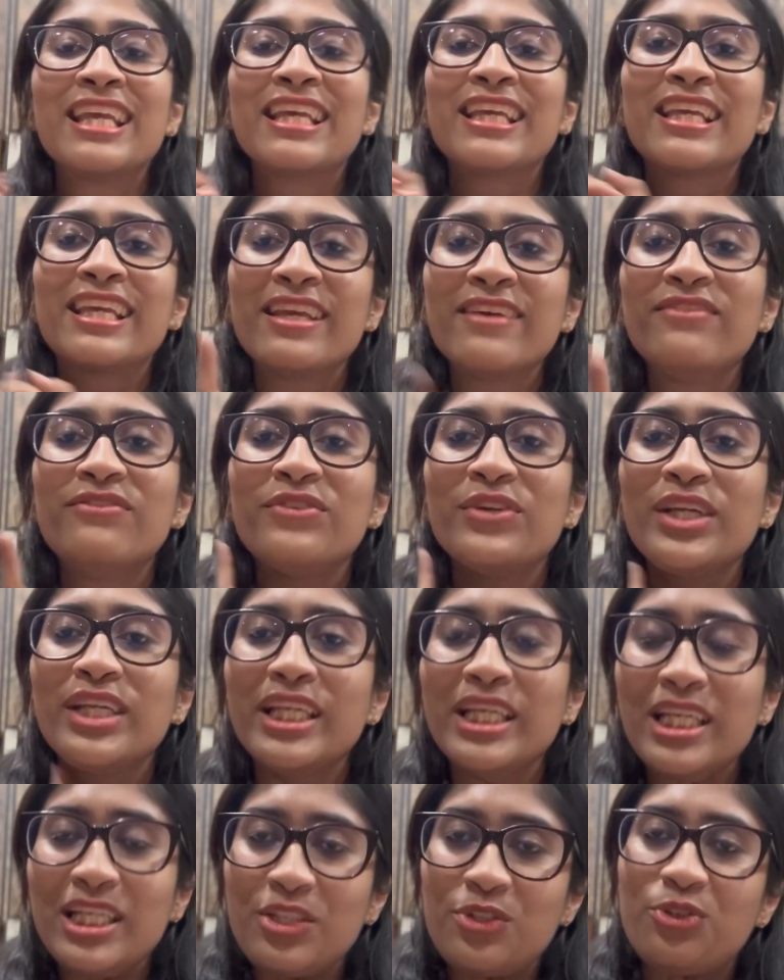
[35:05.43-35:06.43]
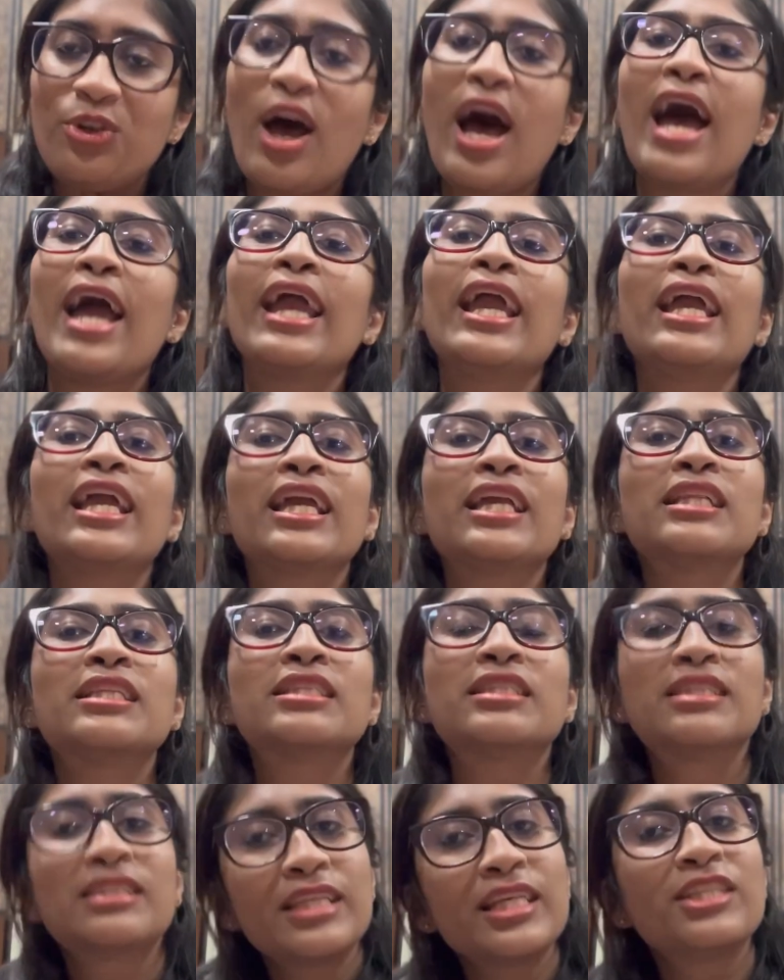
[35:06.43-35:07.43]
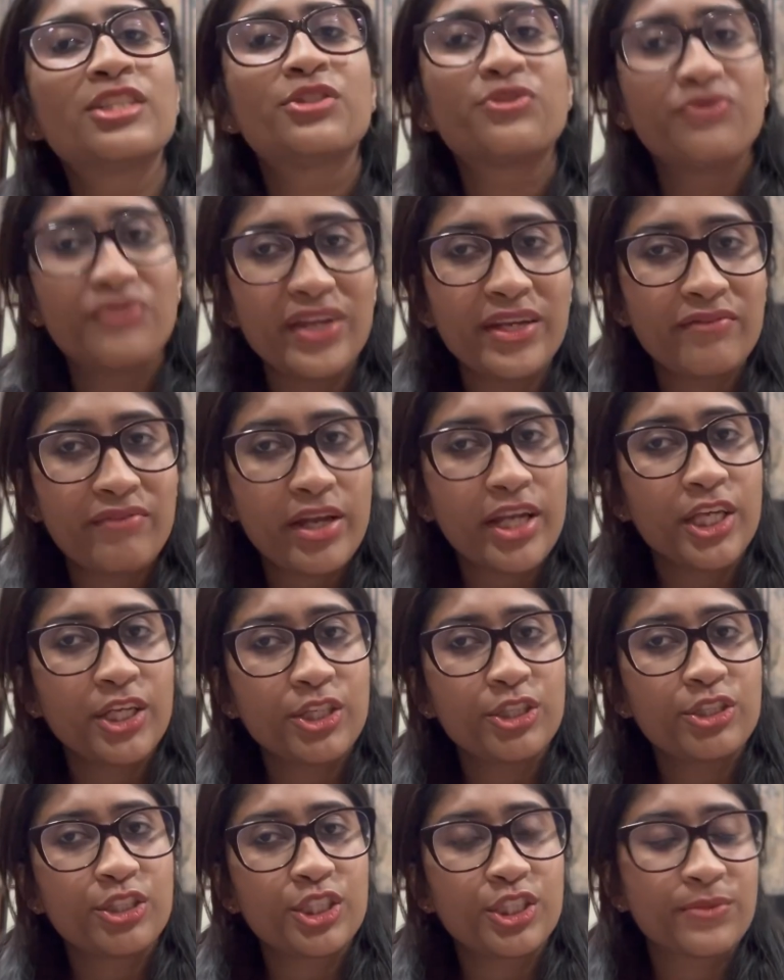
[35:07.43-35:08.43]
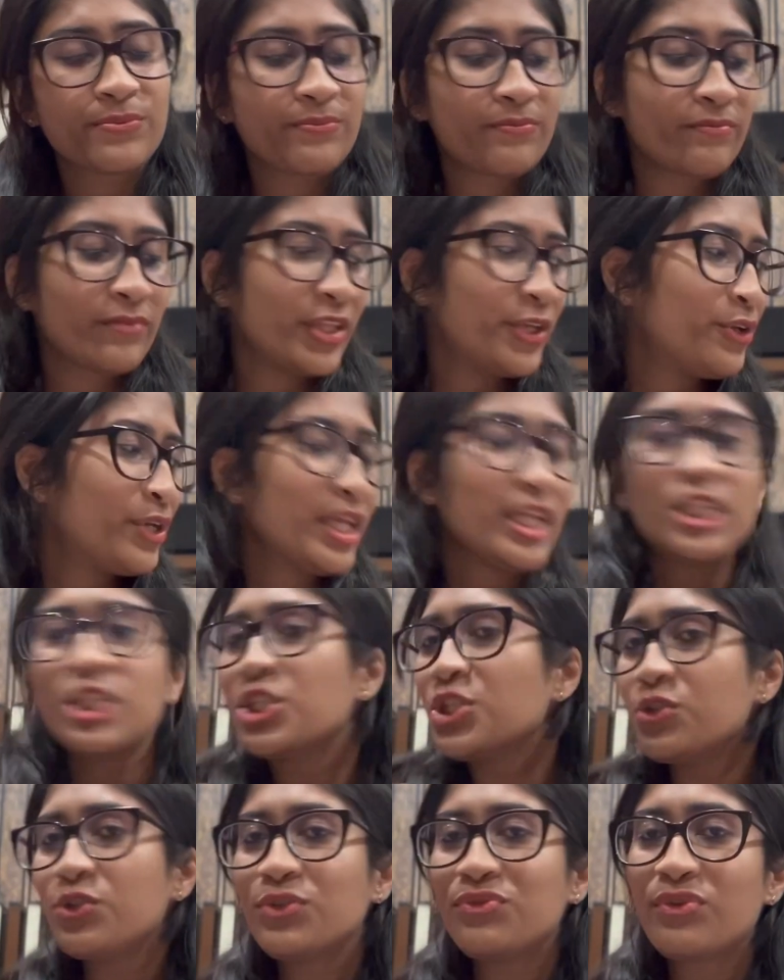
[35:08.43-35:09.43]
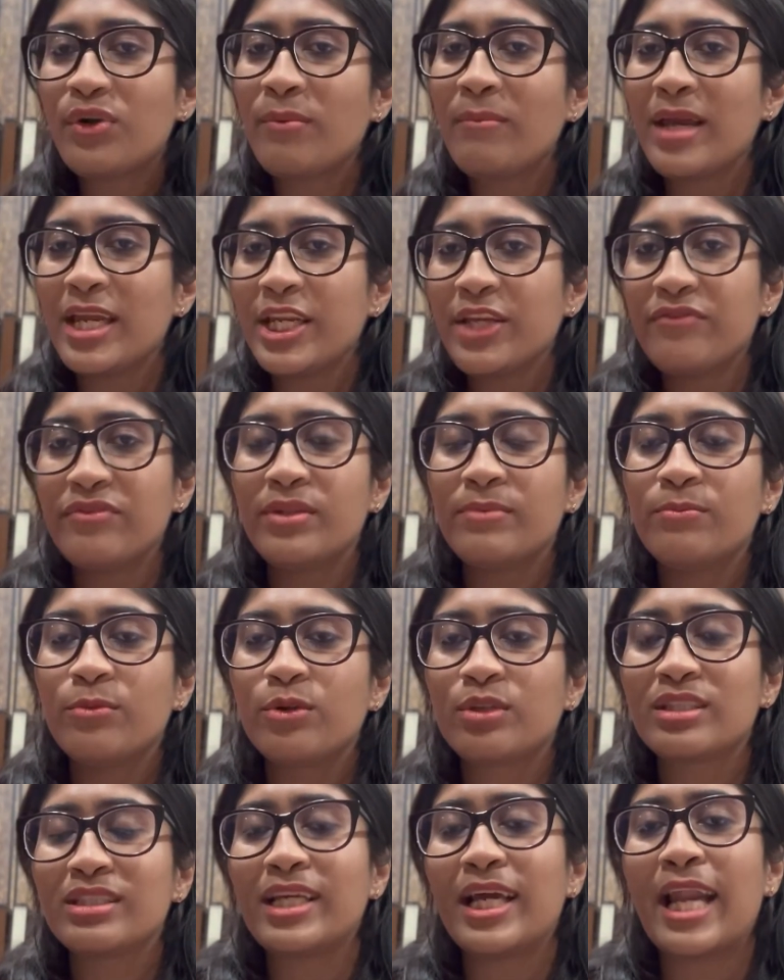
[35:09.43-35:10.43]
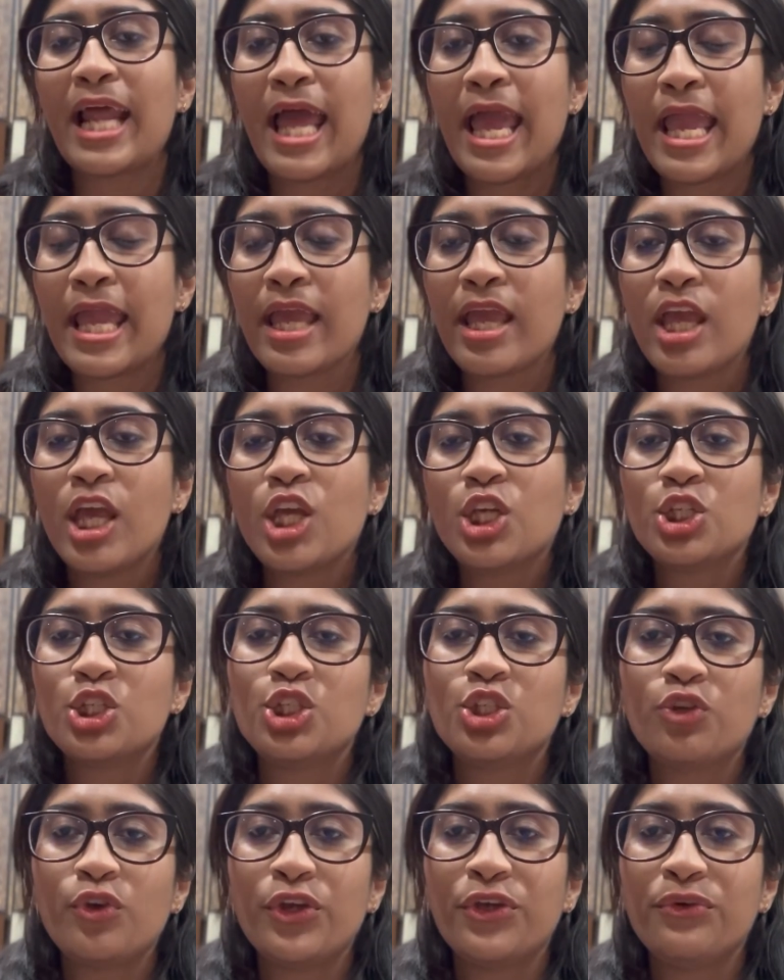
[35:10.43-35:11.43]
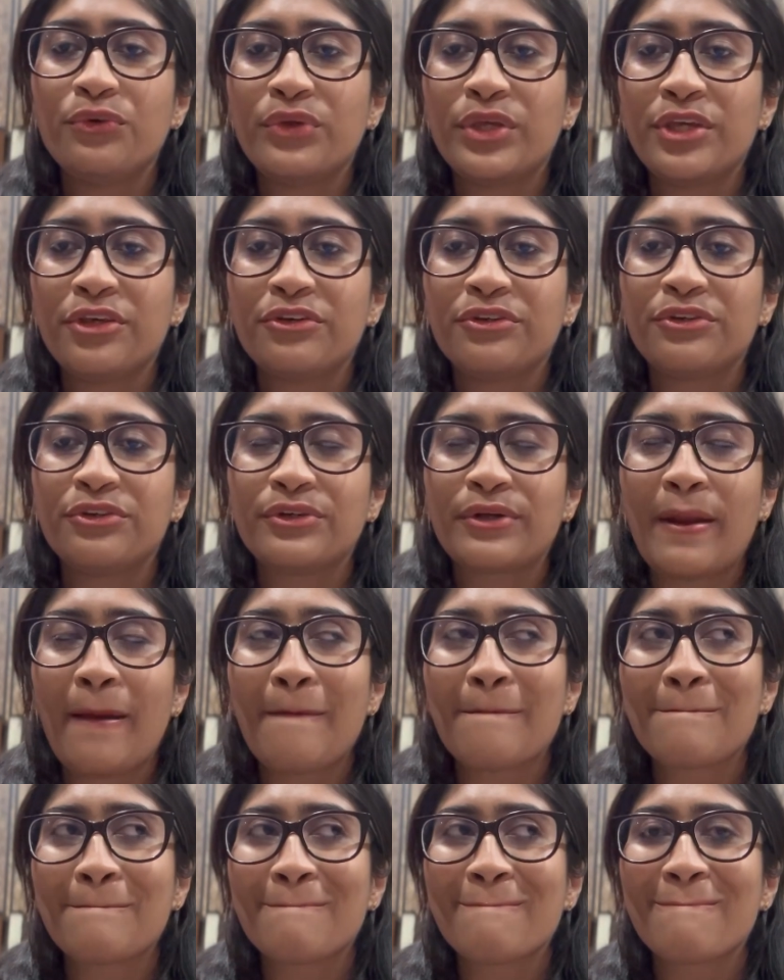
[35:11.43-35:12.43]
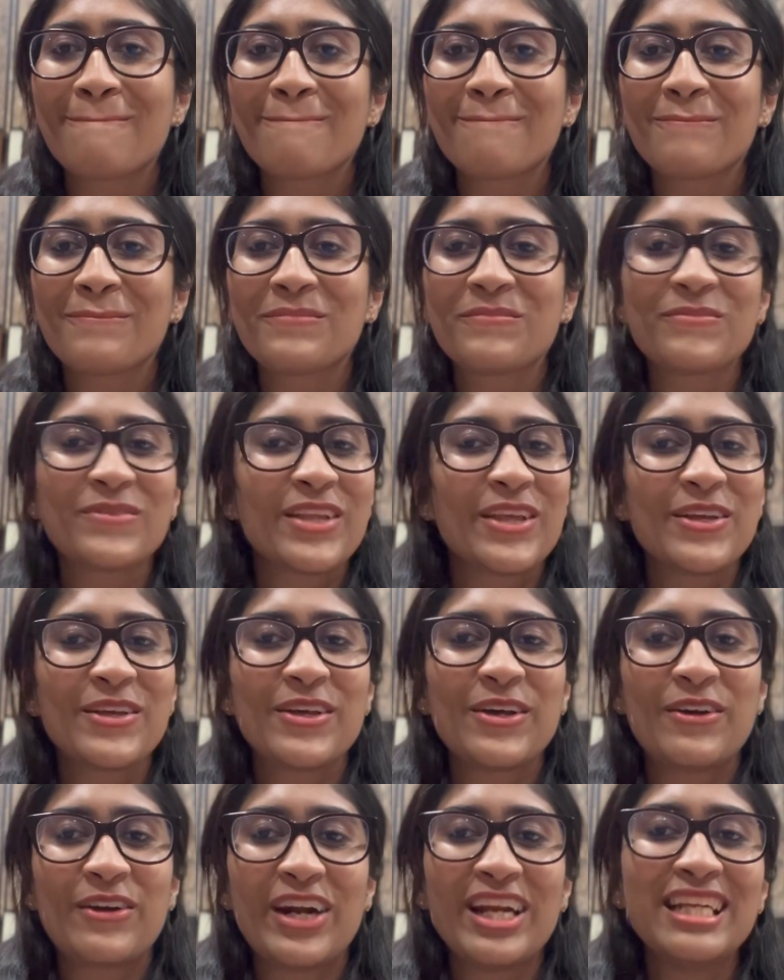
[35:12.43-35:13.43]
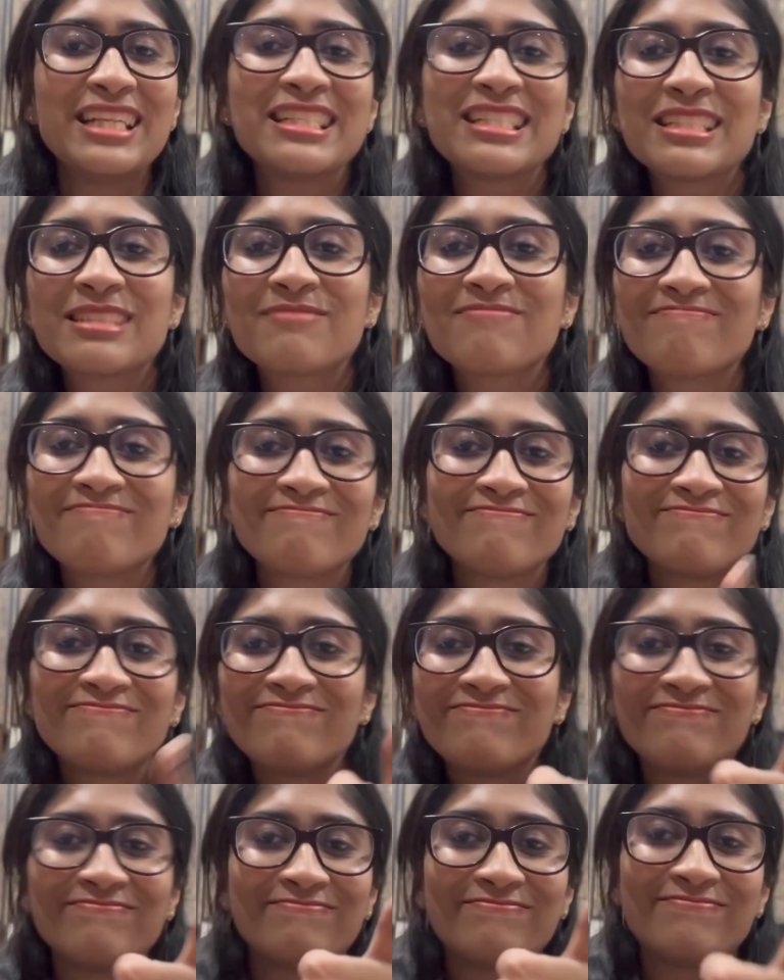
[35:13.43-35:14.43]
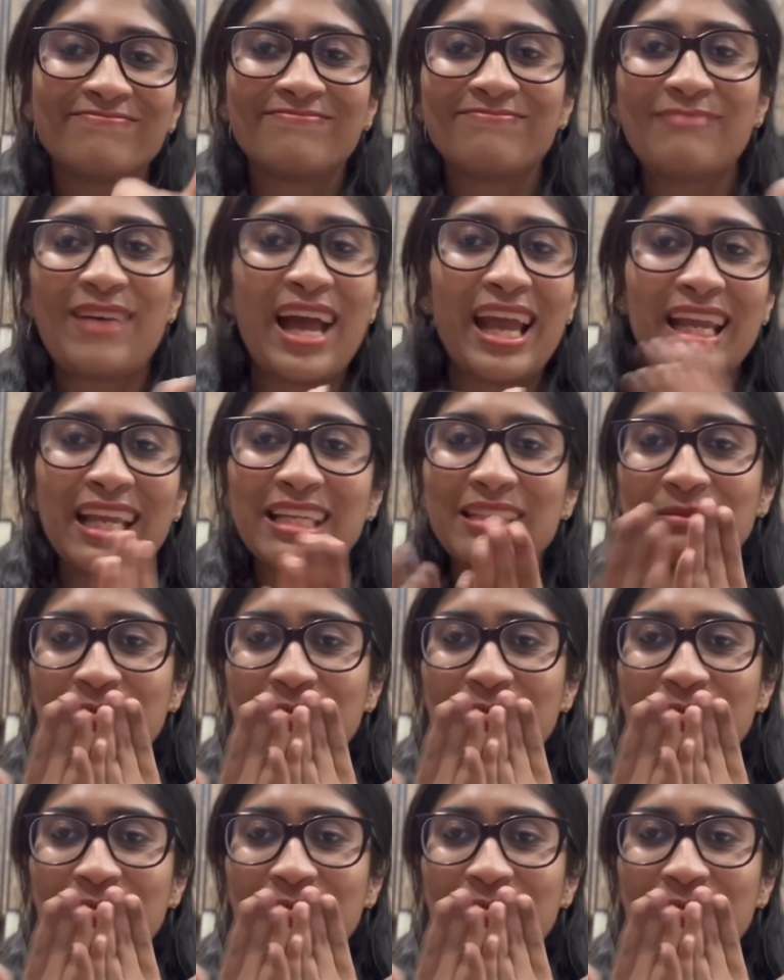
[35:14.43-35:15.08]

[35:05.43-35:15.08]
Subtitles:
Give reading a try. It's very, very good. You can choose from any of the books that I show you here. All right, bye.